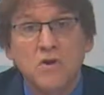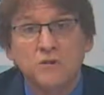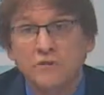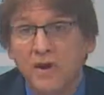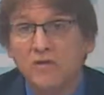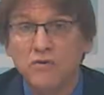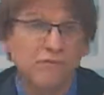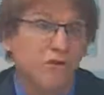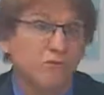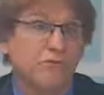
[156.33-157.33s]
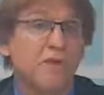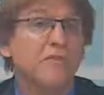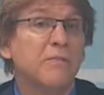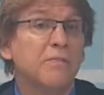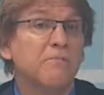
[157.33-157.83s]
Second, you have to
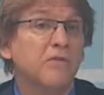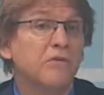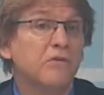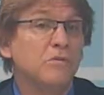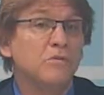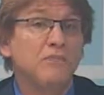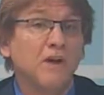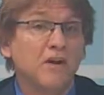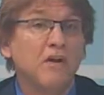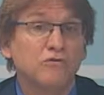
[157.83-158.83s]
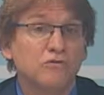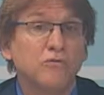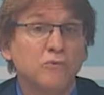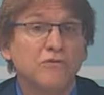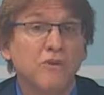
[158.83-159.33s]
understand the technology
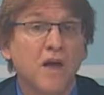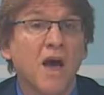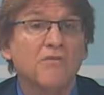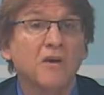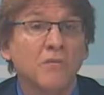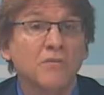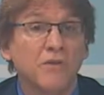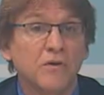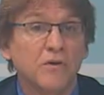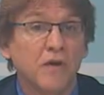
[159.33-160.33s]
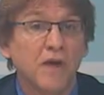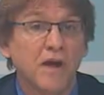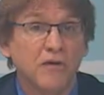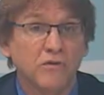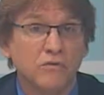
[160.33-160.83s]
tools that you have out there
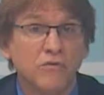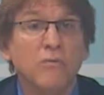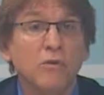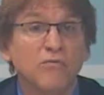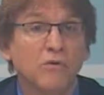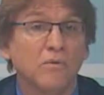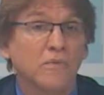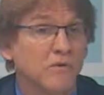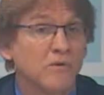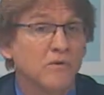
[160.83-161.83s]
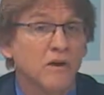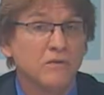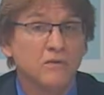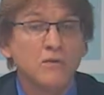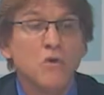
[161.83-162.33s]
at your disposal
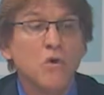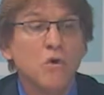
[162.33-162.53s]
and